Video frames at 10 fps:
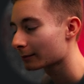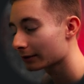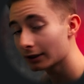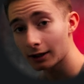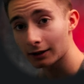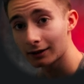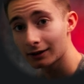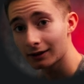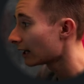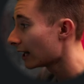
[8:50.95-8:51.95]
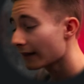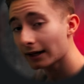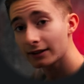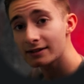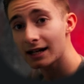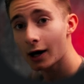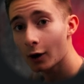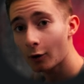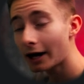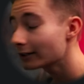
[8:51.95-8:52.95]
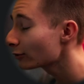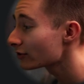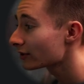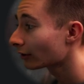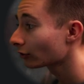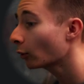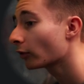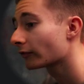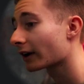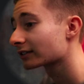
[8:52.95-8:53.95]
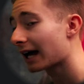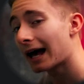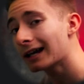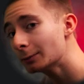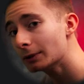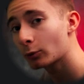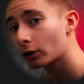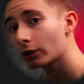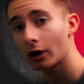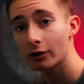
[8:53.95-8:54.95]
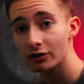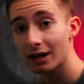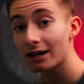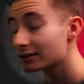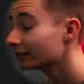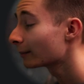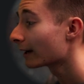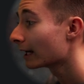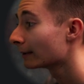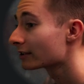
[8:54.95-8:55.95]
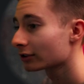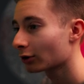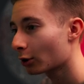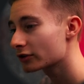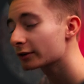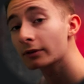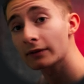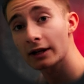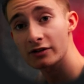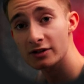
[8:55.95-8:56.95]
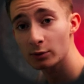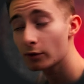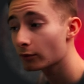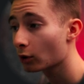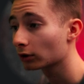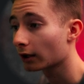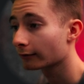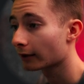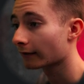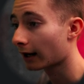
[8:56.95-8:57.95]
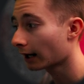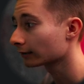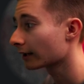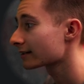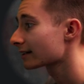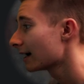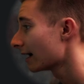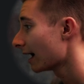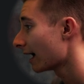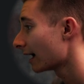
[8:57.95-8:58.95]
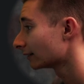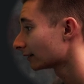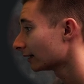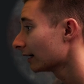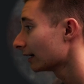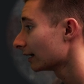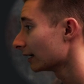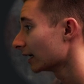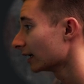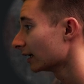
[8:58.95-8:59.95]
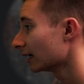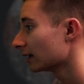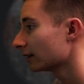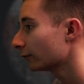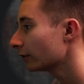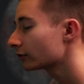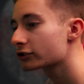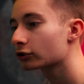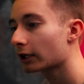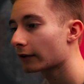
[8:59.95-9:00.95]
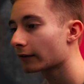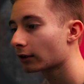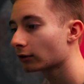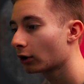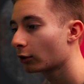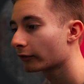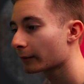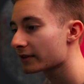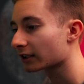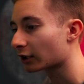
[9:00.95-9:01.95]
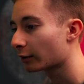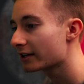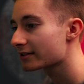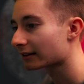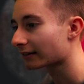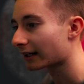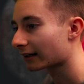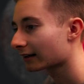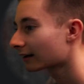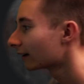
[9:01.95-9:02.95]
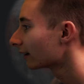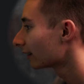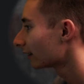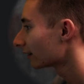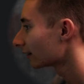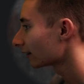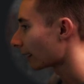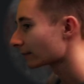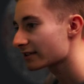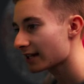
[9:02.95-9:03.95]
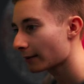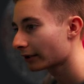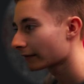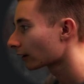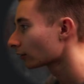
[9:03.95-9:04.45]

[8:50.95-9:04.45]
But yeah, and that is how I use the glow effect to add a bit more contrast into my image and also provide a smooth roll off on the highlights. And if we just took out the glow from this equation, like I'm disabling the